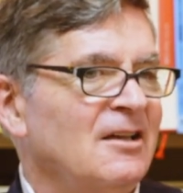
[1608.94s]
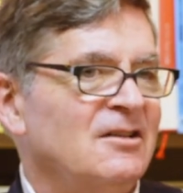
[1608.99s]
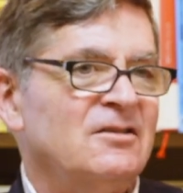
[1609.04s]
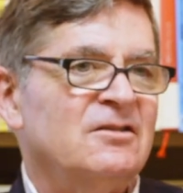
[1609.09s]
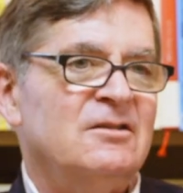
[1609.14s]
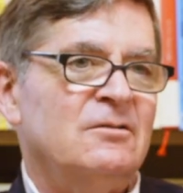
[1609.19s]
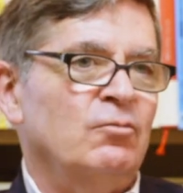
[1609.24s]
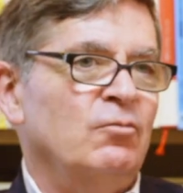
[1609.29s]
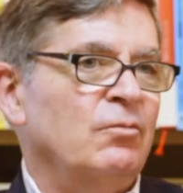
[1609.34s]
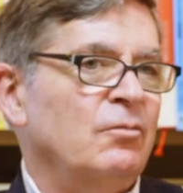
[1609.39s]

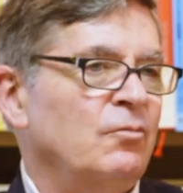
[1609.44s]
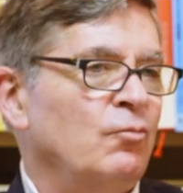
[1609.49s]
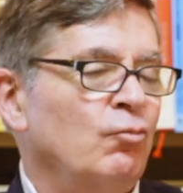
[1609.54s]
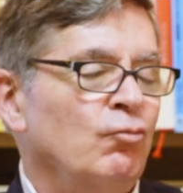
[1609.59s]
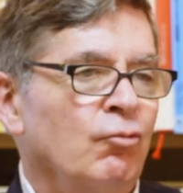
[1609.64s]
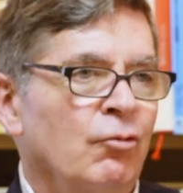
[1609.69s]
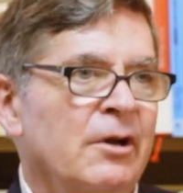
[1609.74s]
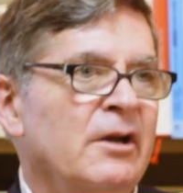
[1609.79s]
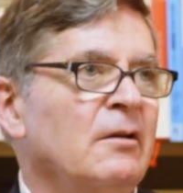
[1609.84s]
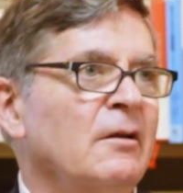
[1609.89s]
It's
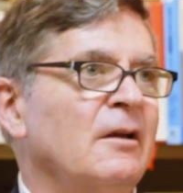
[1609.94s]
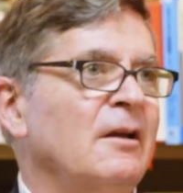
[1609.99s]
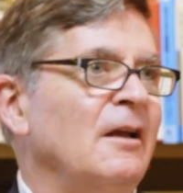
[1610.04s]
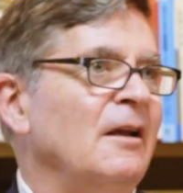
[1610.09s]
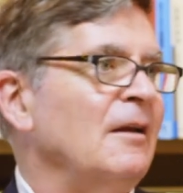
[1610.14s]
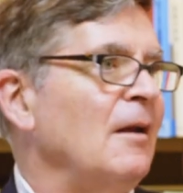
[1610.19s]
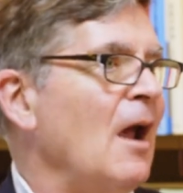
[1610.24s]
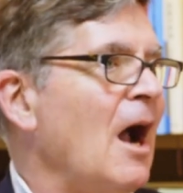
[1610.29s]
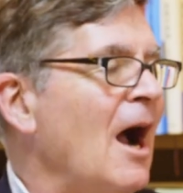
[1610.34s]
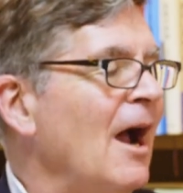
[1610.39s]

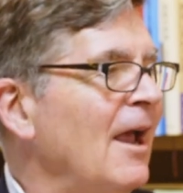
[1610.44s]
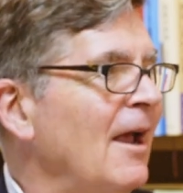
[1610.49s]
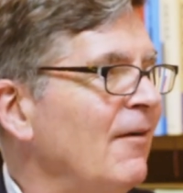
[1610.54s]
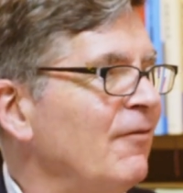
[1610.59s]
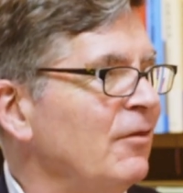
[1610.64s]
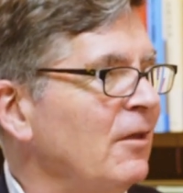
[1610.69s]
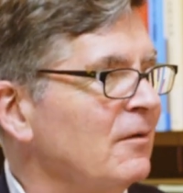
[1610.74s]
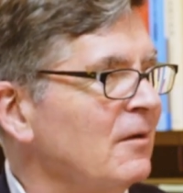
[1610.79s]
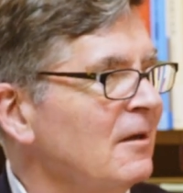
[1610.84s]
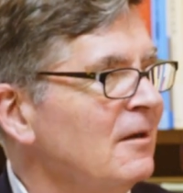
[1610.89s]
really, and I
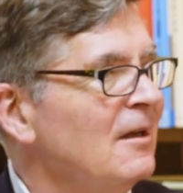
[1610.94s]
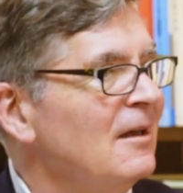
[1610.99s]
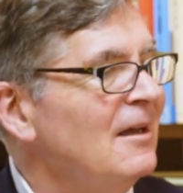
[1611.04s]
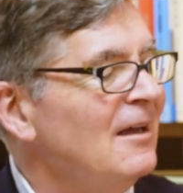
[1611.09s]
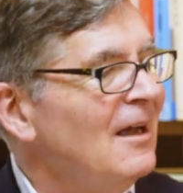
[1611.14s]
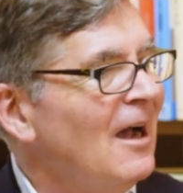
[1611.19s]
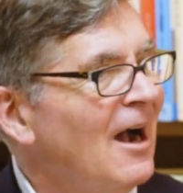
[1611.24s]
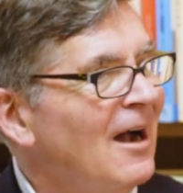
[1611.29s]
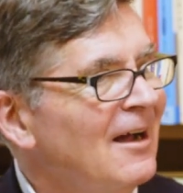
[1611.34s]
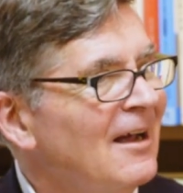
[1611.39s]
have
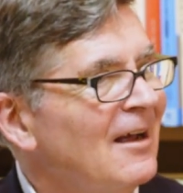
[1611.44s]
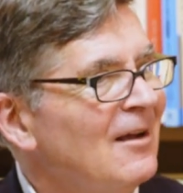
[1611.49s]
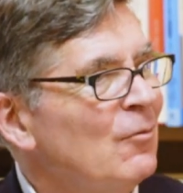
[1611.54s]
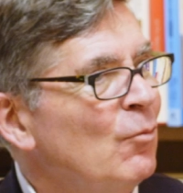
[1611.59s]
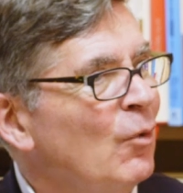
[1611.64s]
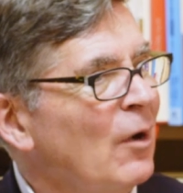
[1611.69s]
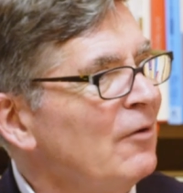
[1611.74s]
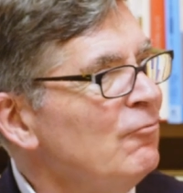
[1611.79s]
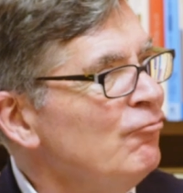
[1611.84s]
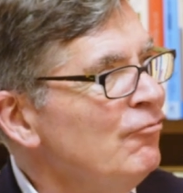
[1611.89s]

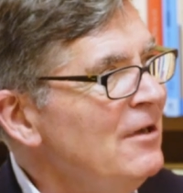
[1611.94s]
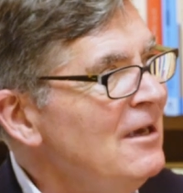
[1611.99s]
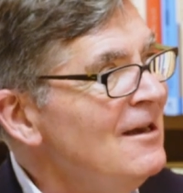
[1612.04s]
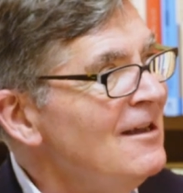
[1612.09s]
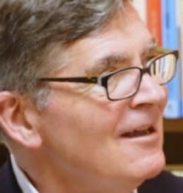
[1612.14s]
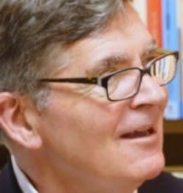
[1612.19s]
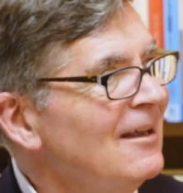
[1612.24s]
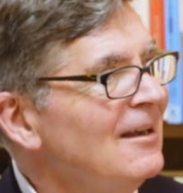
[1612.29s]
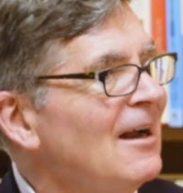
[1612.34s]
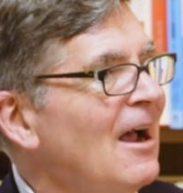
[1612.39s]
when
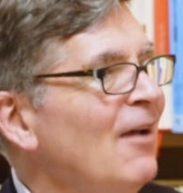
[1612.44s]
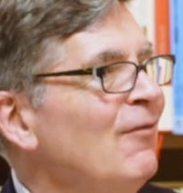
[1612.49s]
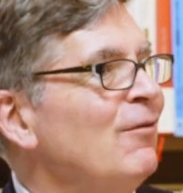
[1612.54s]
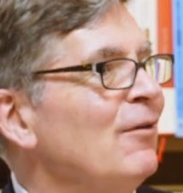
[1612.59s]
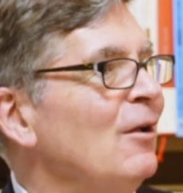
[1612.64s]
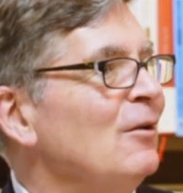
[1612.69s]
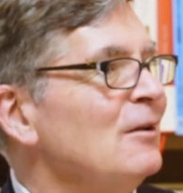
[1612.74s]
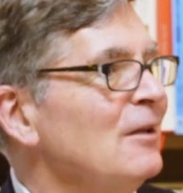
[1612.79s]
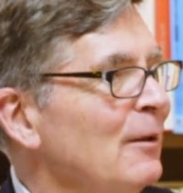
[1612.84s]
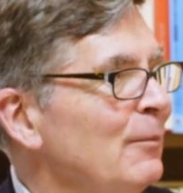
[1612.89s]
reading it,
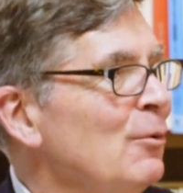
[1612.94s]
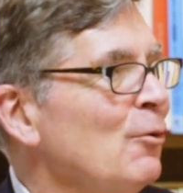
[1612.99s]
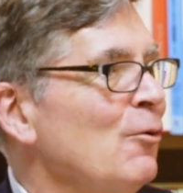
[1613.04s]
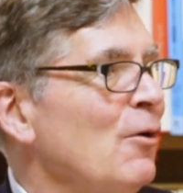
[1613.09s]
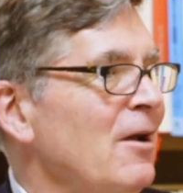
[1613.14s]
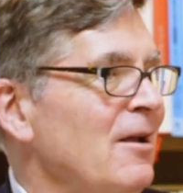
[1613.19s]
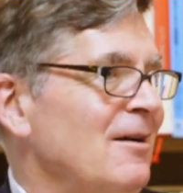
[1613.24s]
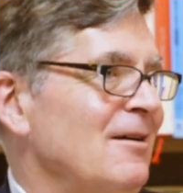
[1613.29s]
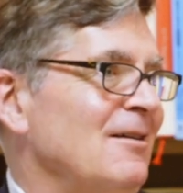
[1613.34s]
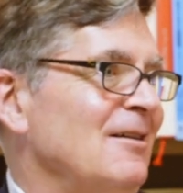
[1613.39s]
I felt
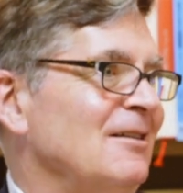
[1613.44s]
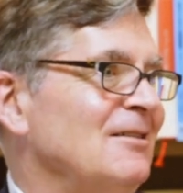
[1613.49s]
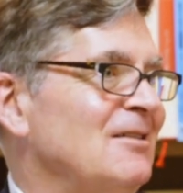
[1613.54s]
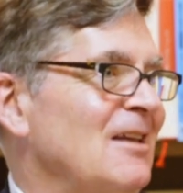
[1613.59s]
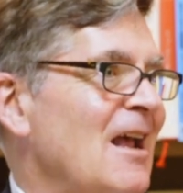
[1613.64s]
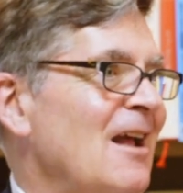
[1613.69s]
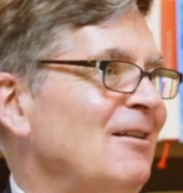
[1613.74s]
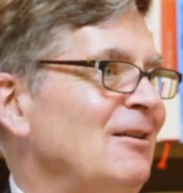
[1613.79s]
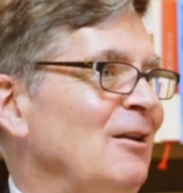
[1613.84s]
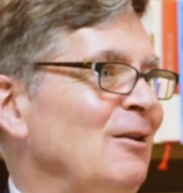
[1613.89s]
liberated,
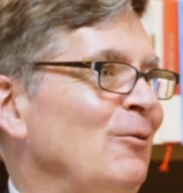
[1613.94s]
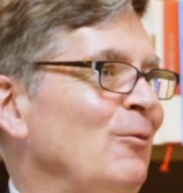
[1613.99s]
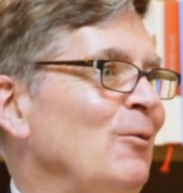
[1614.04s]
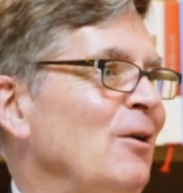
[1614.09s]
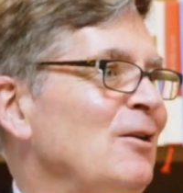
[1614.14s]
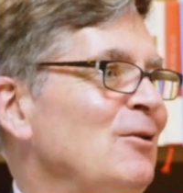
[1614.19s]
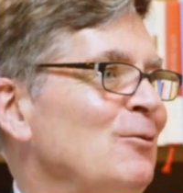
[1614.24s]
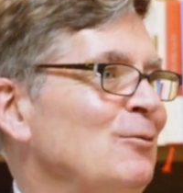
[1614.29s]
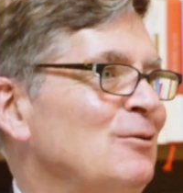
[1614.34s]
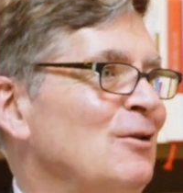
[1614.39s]
exactly
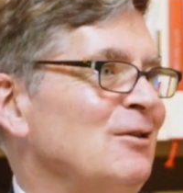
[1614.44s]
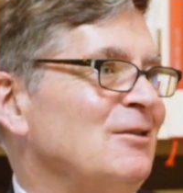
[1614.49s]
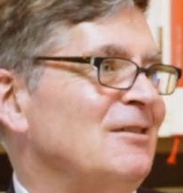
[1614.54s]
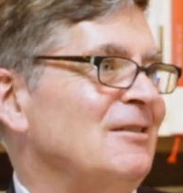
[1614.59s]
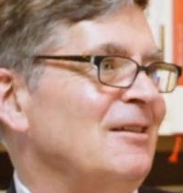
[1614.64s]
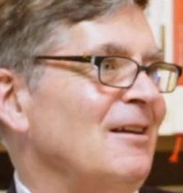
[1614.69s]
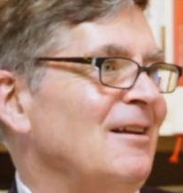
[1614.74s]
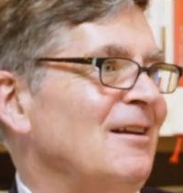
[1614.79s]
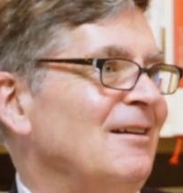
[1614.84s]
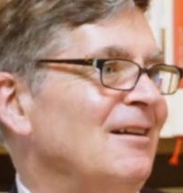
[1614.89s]
the way you
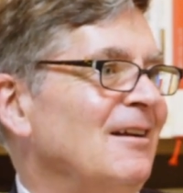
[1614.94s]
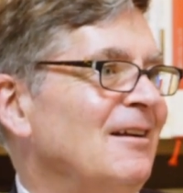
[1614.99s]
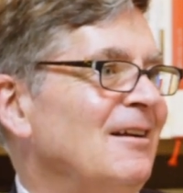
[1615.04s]
just said.